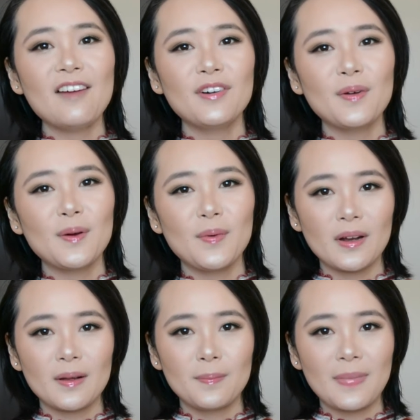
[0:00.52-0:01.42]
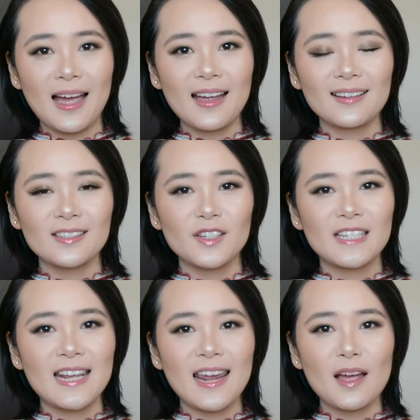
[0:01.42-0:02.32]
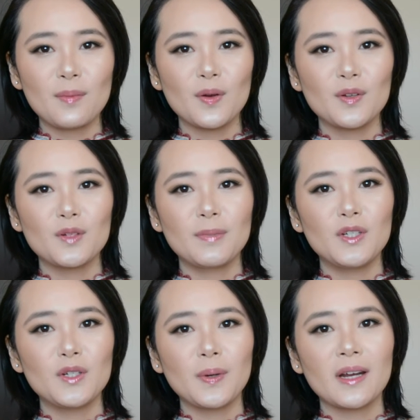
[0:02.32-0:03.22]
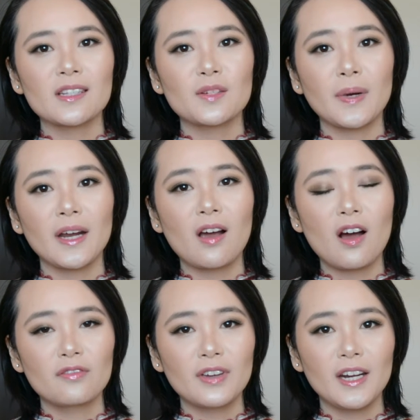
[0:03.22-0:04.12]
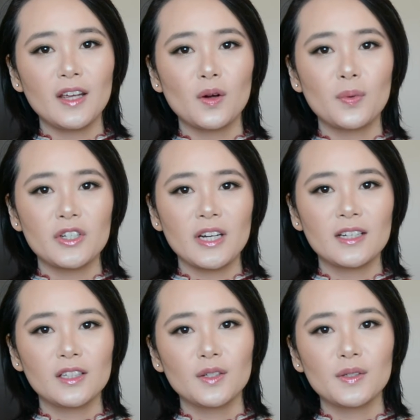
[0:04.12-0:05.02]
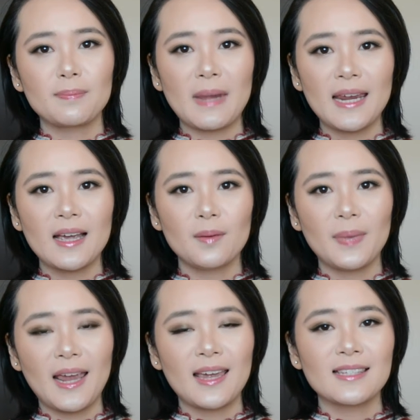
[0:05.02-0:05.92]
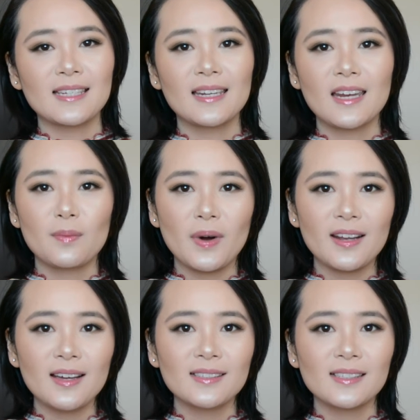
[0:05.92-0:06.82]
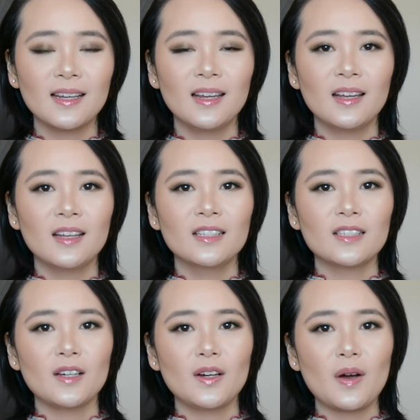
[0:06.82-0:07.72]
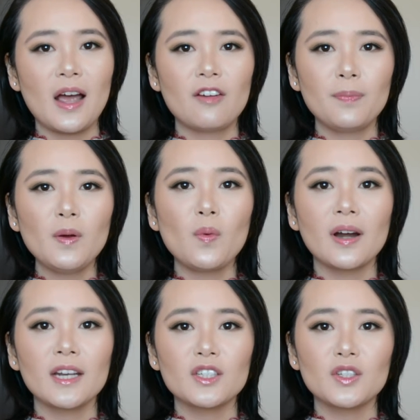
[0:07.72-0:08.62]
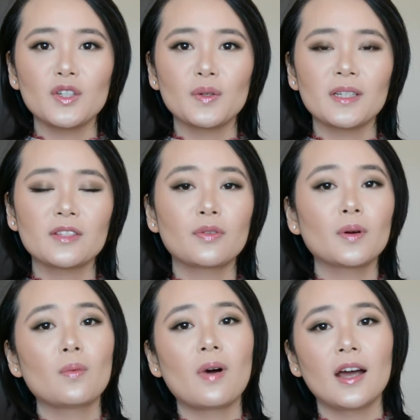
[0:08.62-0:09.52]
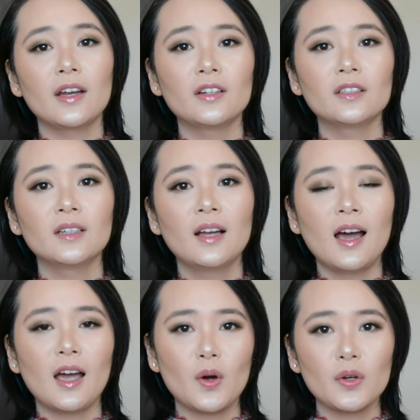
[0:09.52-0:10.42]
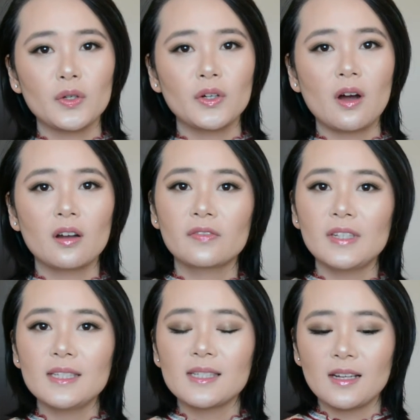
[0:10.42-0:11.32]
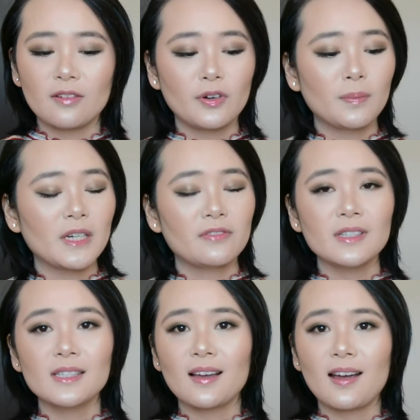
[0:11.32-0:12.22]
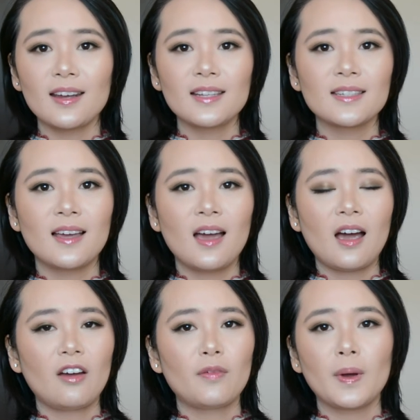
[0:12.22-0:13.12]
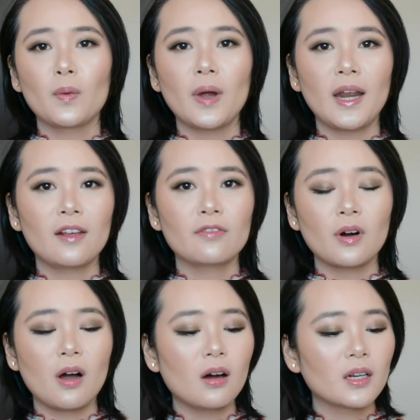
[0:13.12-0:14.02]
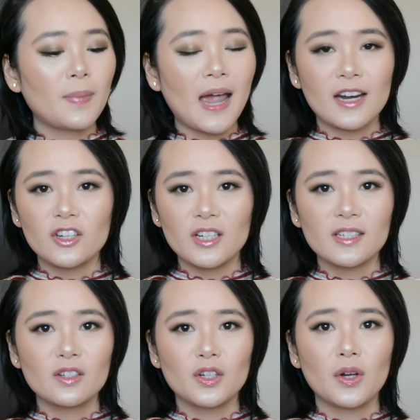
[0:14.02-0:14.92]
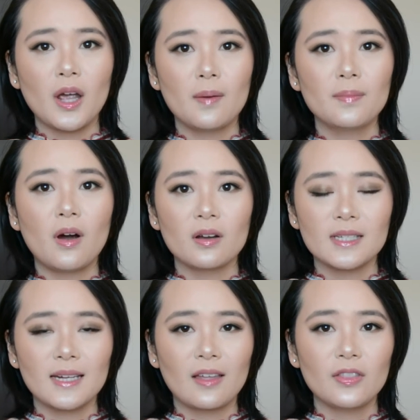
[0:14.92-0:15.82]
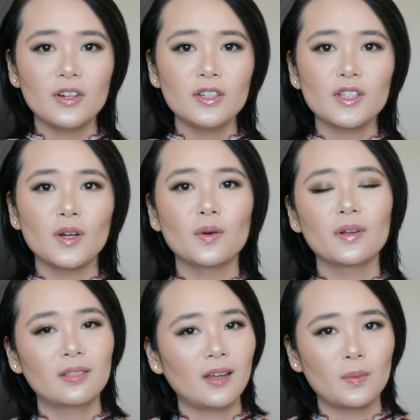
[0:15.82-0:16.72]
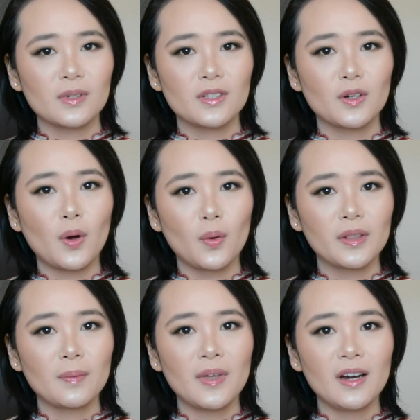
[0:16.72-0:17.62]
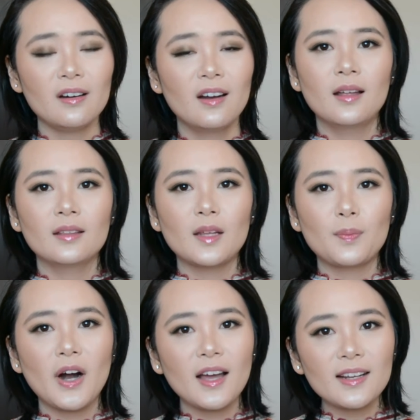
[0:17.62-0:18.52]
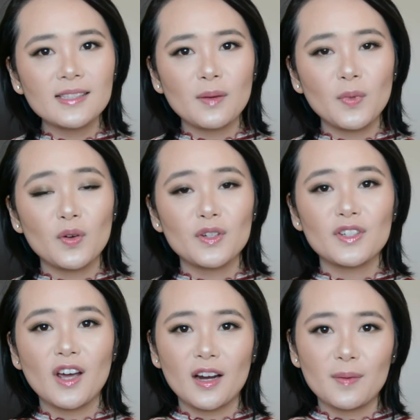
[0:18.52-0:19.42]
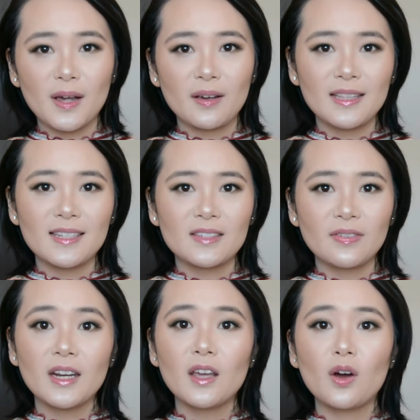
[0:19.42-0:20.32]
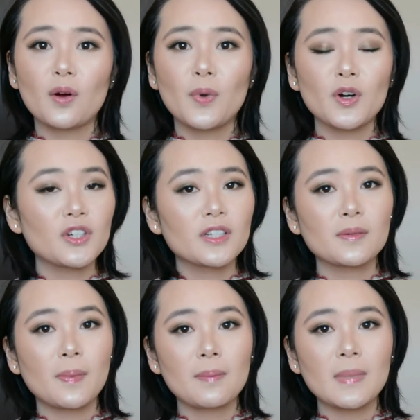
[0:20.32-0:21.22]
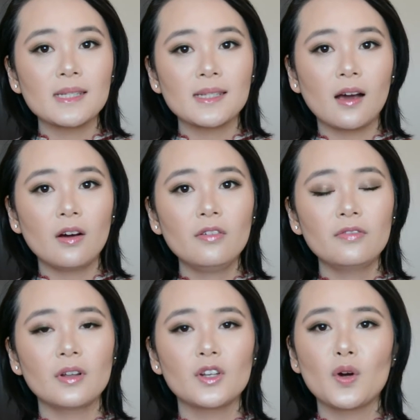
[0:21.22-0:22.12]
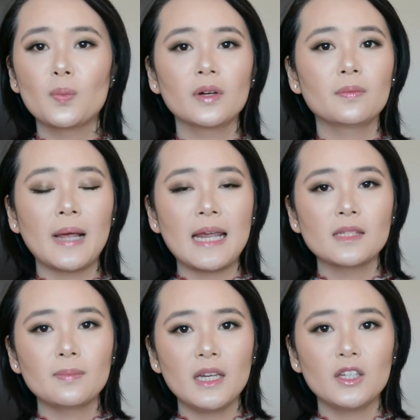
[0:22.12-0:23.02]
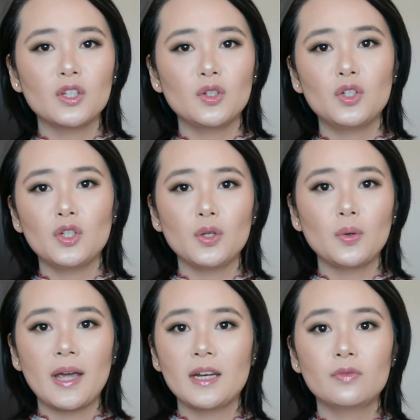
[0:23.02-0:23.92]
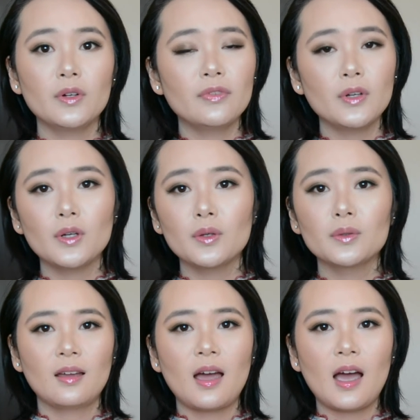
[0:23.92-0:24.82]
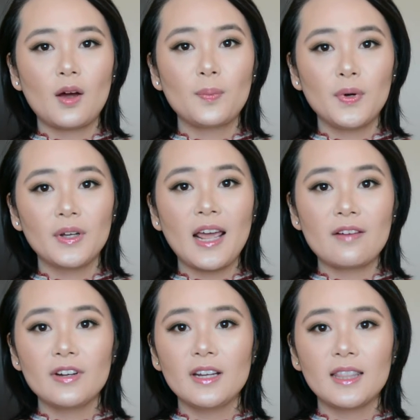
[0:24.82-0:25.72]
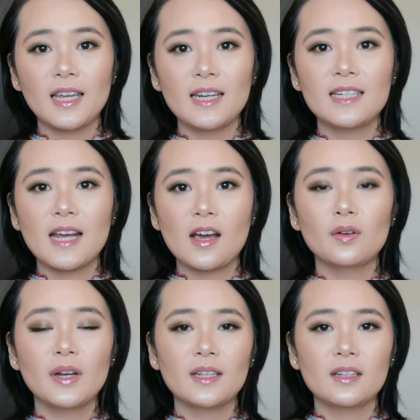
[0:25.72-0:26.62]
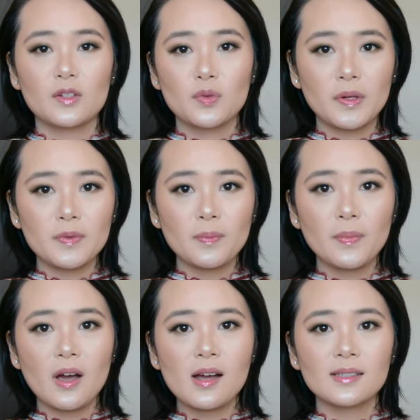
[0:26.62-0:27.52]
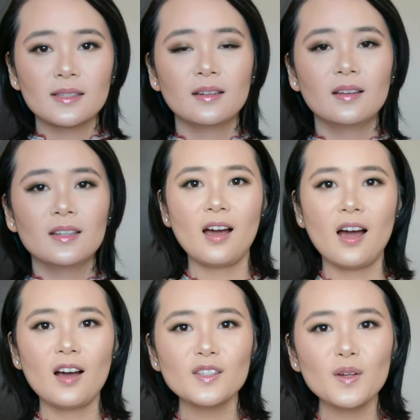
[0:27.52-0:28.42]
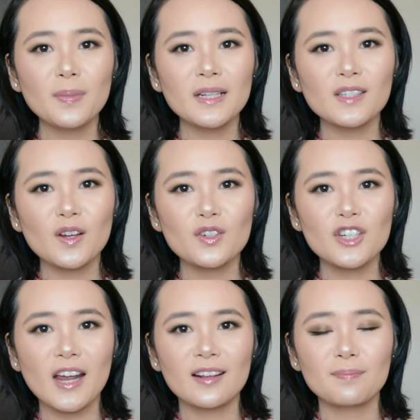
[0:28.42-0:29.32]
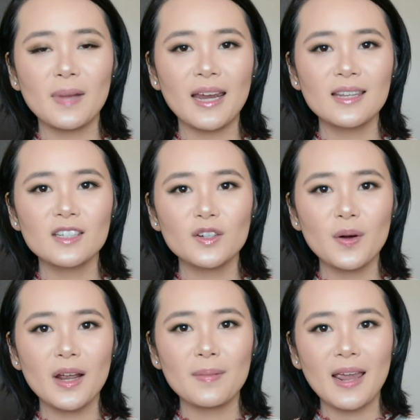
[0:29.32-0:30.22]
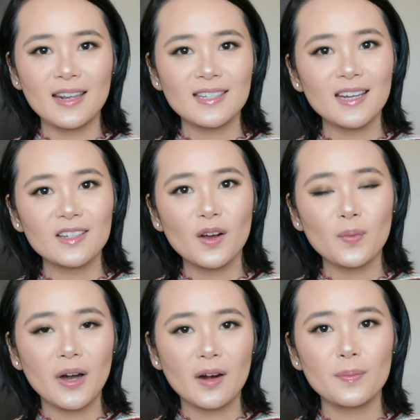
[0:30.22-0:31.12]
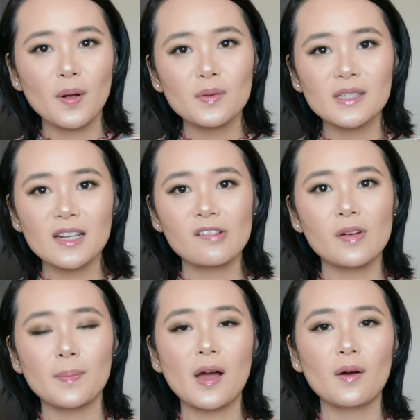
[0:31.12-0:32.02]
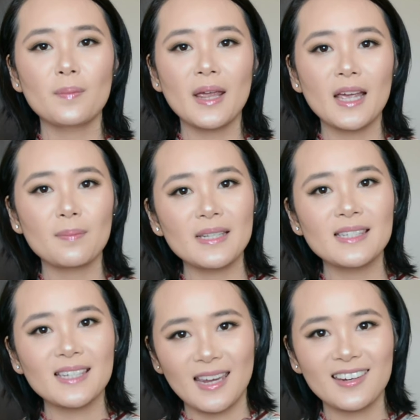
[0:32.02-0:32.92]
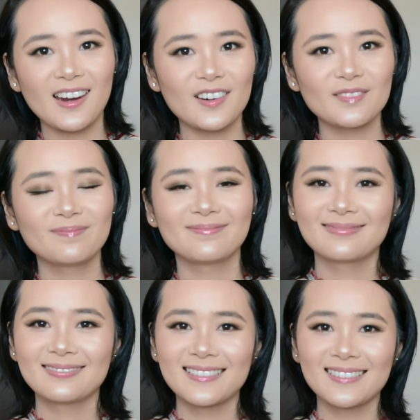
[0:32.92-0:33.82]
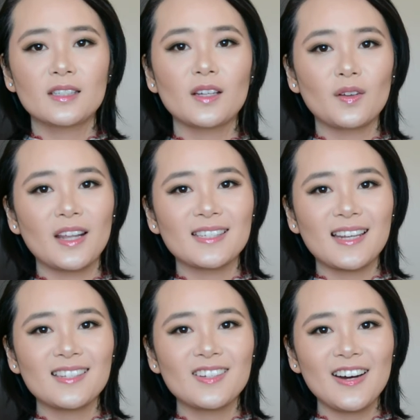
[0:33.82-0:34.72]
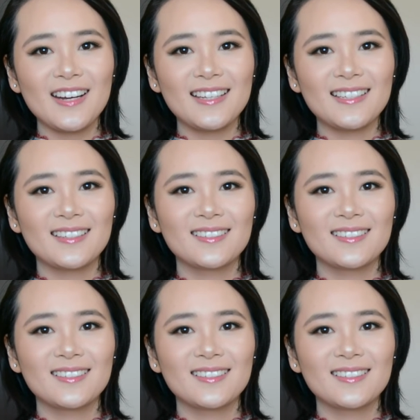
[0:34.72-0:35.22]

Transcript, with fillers: everyone welcome back so today I'm going to be doing a spring haul video which includes makeup and skincare products so I've been wanting to do this for a while I order all of these stuff from different sites I've been waiting for all the packages to come all together so that was the hold up there the products I'm going to talk about in this video are purchased by myself. No one pays me to do any reviews. I'll put everything down in the description box. Also, please go check my Instagram and TikTok where I post stuff about makeup and skincare. So let's get started.